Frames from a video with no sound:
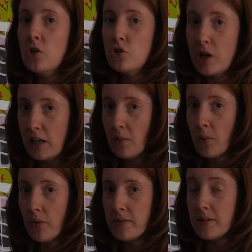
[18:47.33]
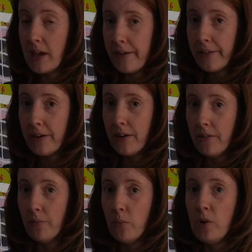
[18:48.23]
trekking poles as
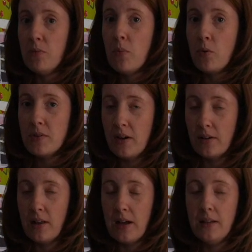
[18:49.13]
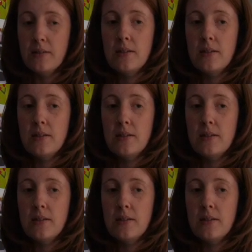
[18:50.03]
carry-on with most airlines.